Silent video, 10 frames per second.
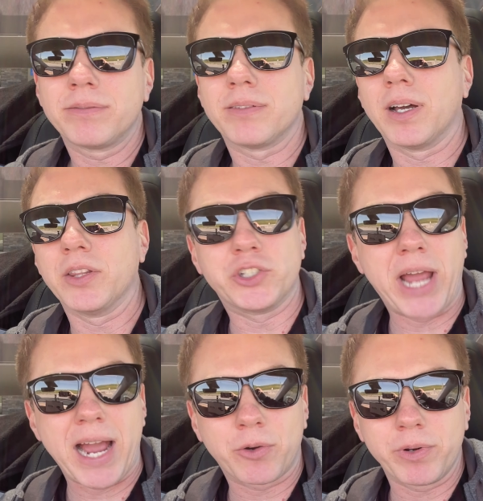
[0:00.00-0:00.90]
uh, the
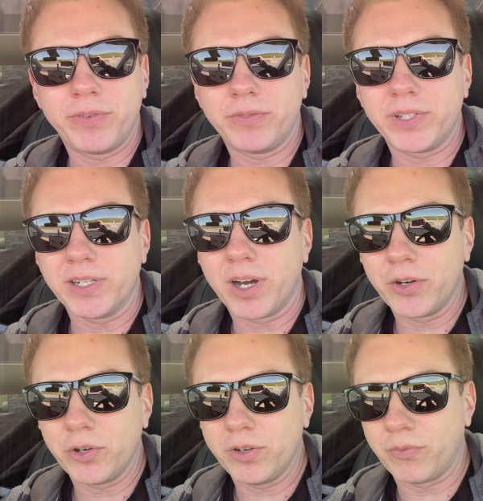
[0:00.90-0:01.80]
Jackery fifteen
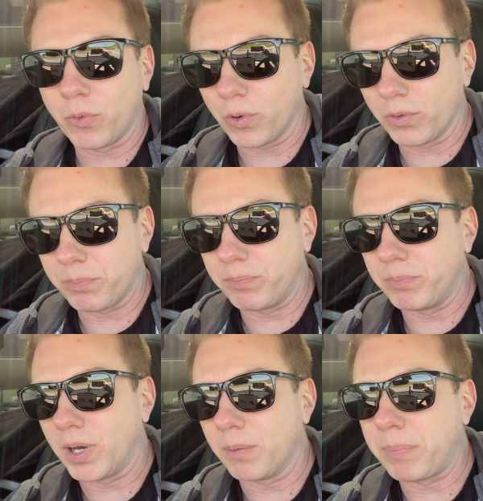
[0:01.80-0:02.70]
hundred for
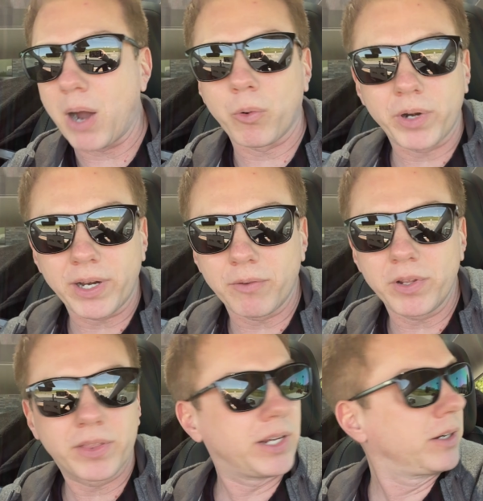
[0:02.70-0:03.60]
uh, powering
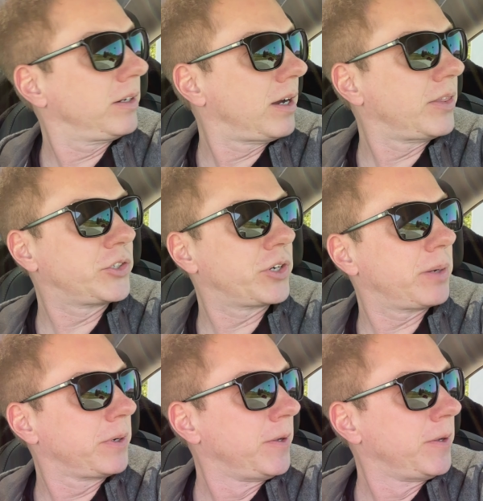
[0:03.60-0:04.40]
everything on the trip.